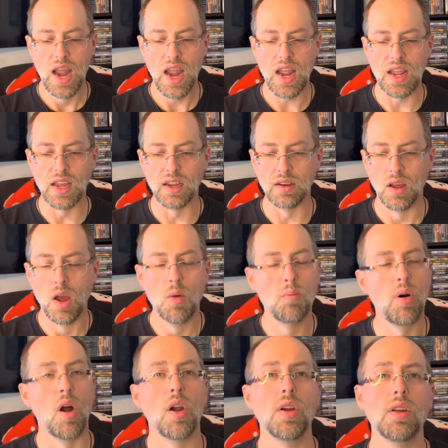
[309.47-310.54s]
And
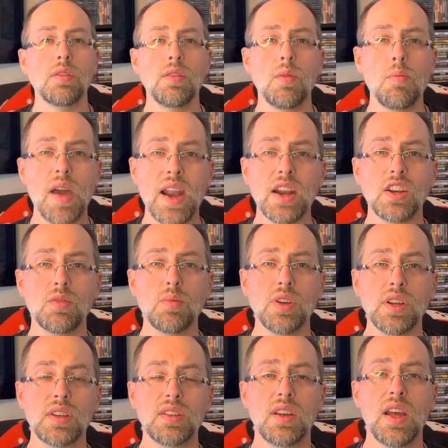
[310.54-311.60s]
part of the
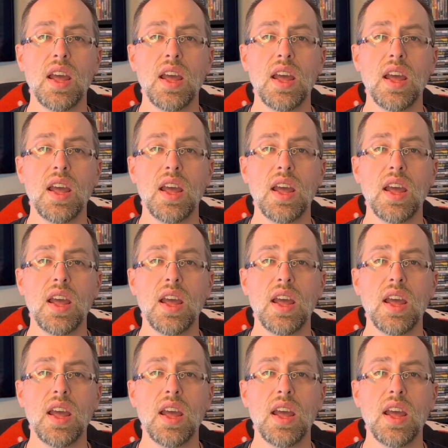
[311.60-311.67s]
management